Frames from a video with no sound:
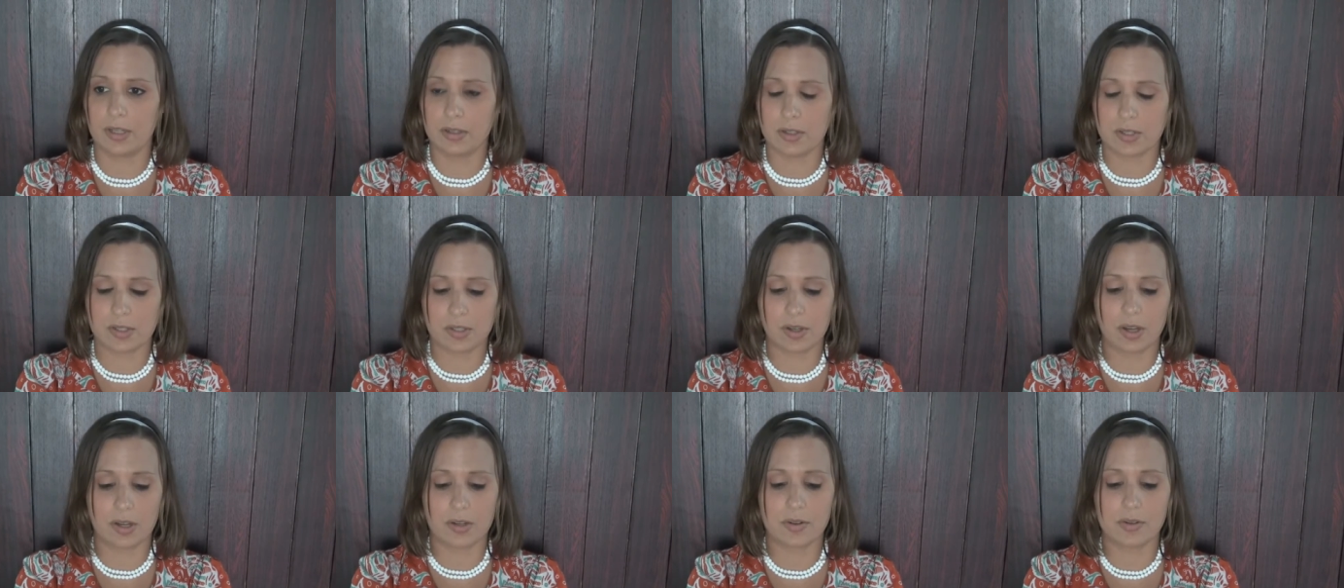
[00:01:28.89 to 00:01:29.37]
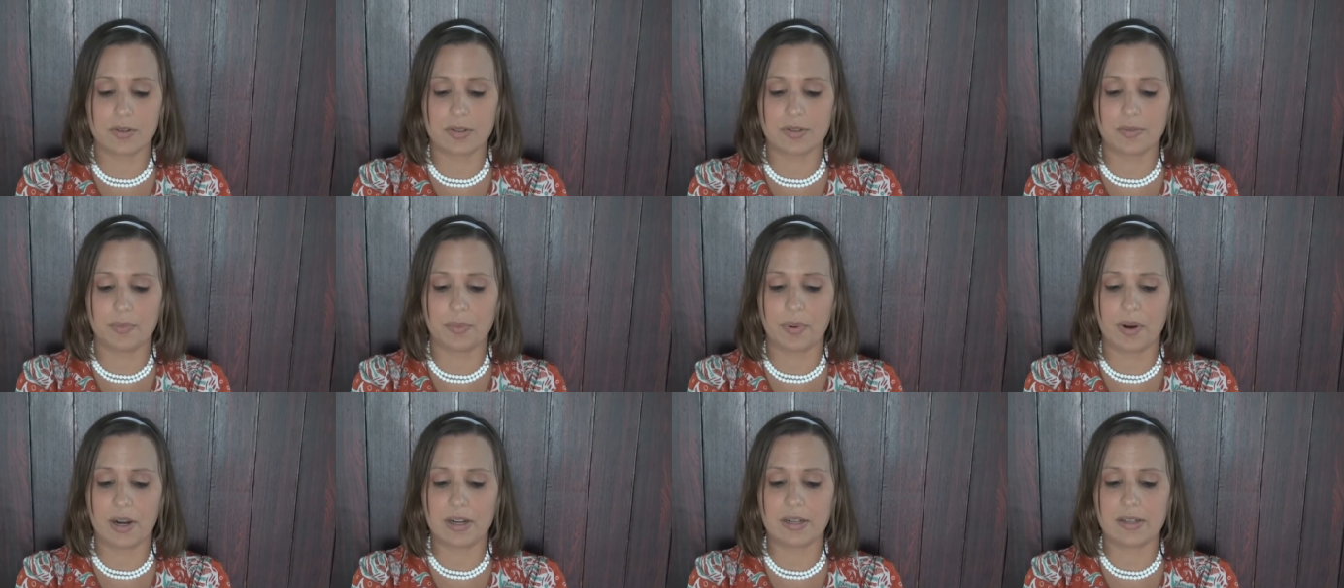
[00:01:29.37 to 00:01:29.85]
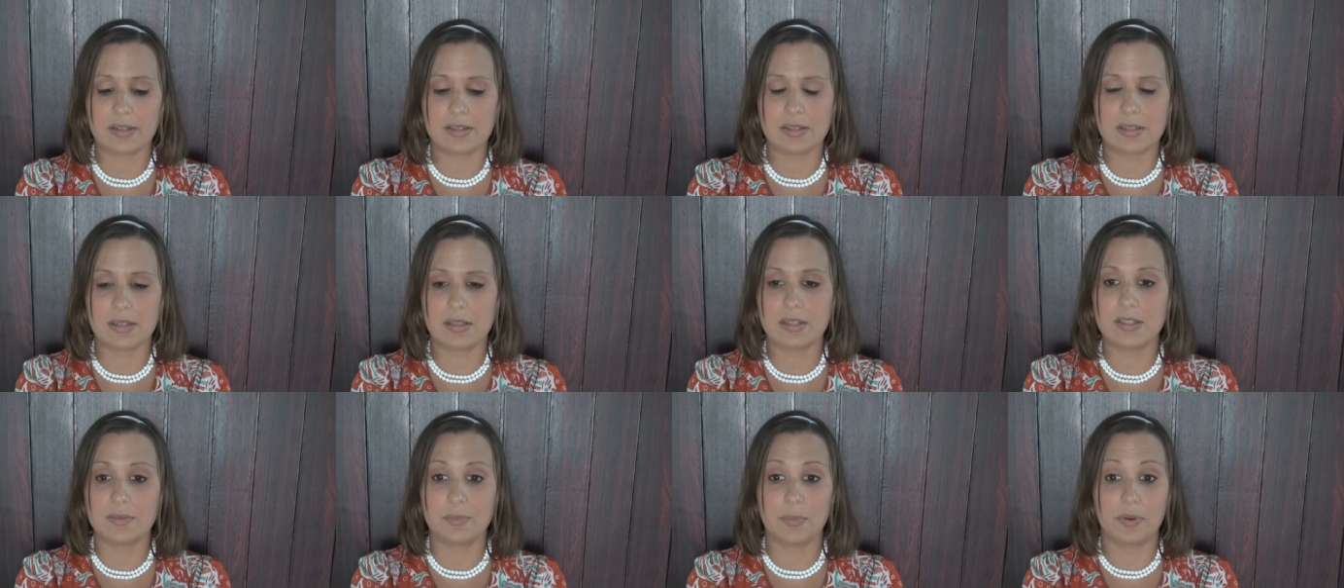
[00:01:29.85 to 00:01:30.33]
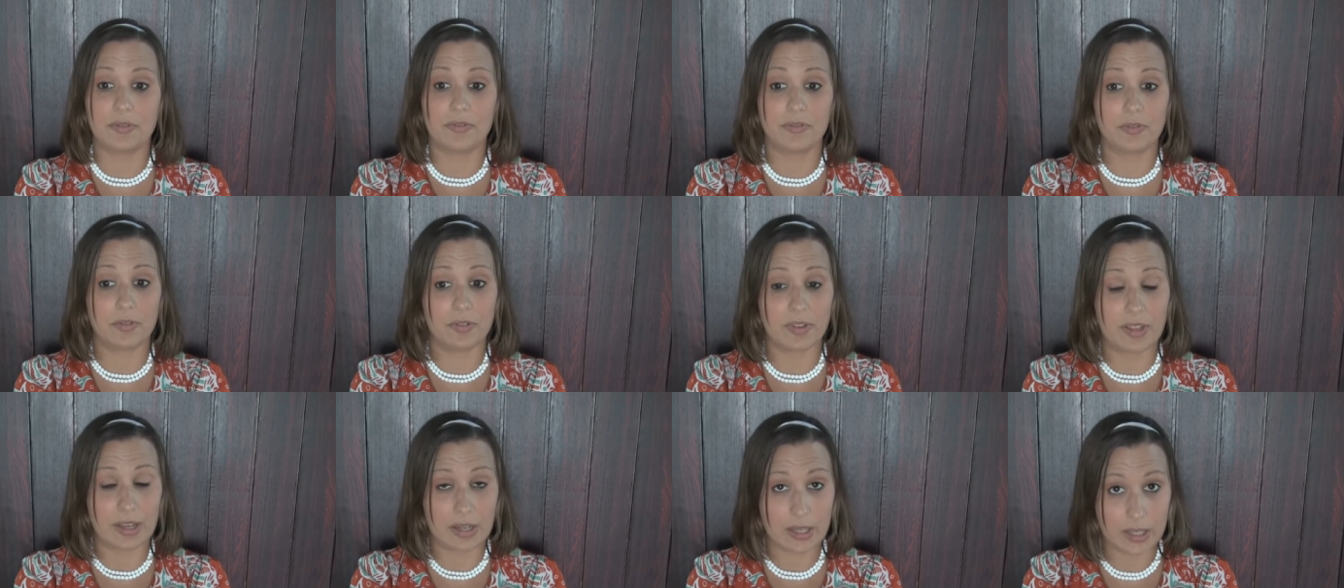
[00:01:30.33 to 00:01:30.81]
cycles of pregnancies
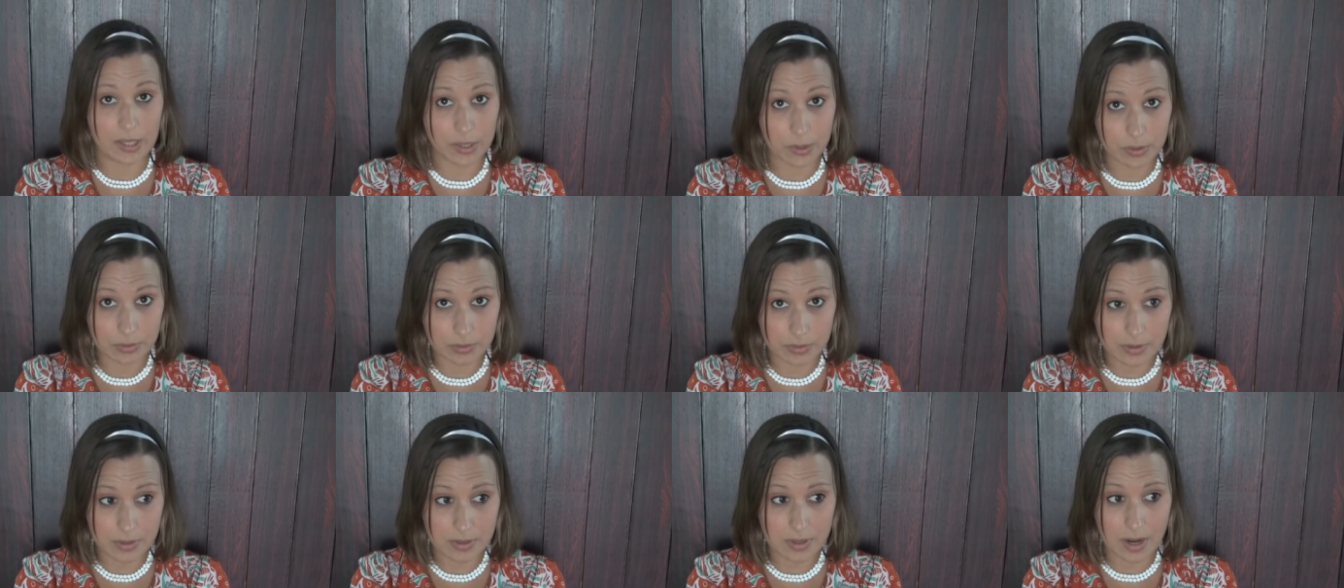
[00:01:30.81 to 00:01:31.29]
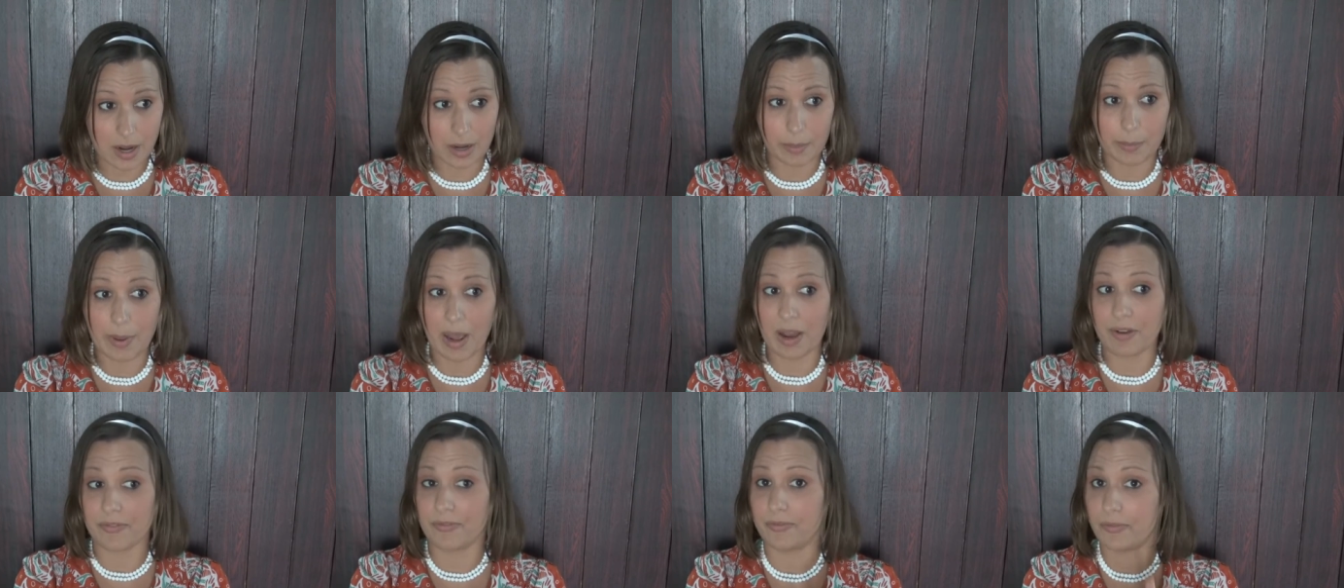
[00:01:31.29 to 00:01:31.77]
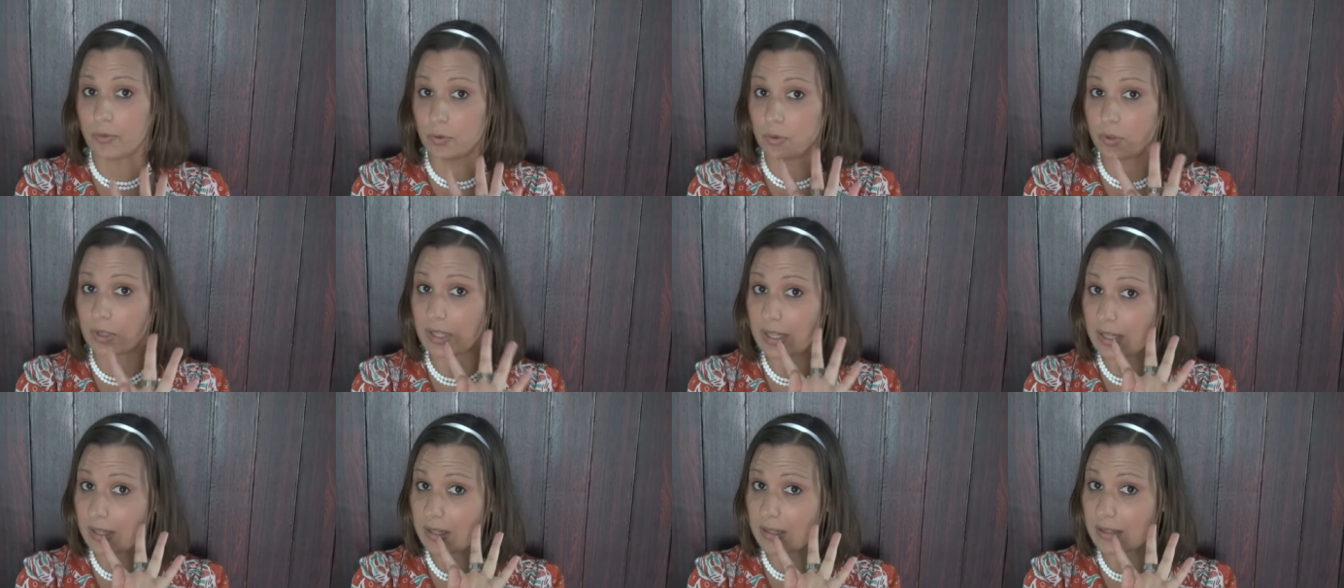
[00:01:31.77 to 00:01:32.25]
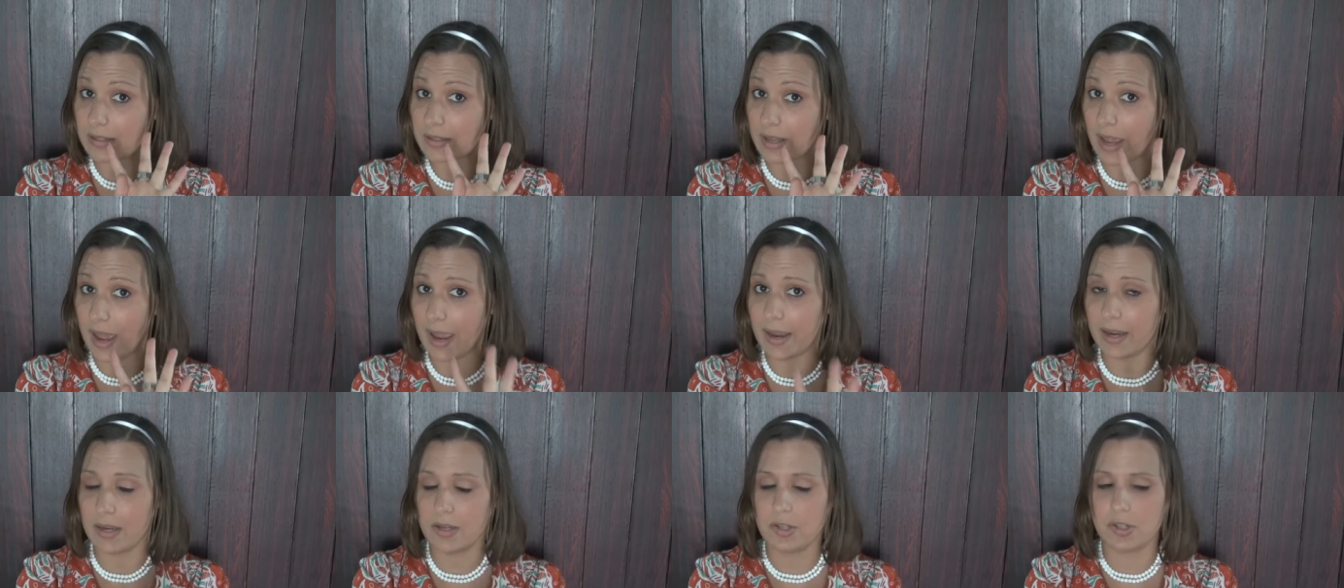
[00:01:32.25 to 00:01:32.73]
before they're killed at about four years
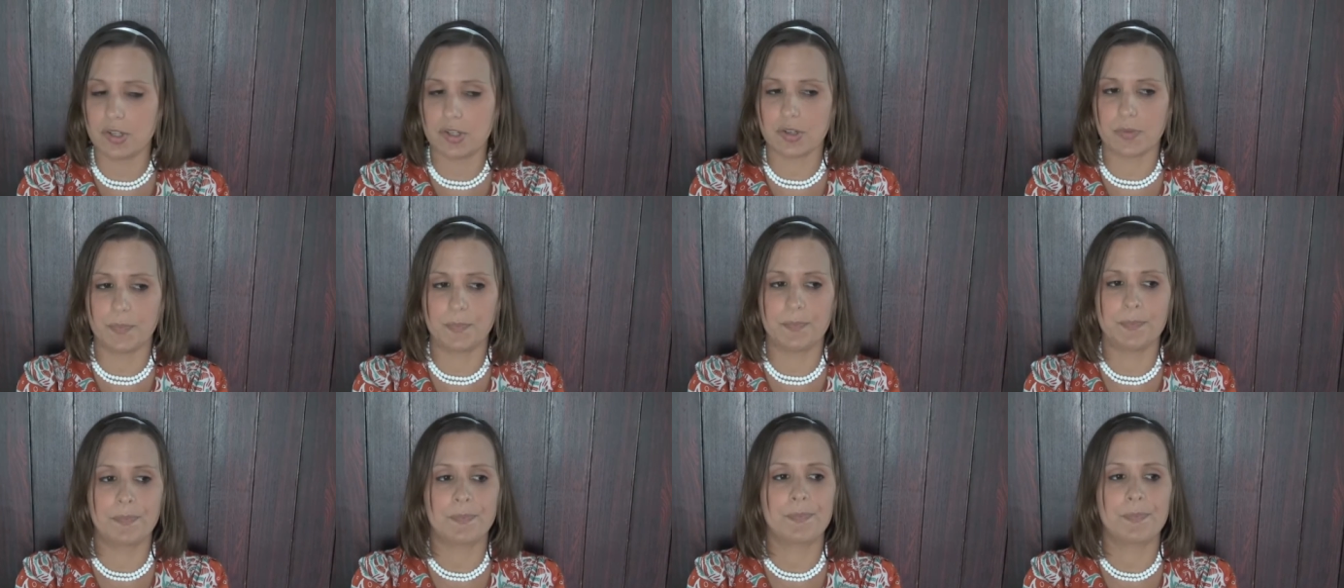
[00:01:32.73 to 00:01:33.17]
age.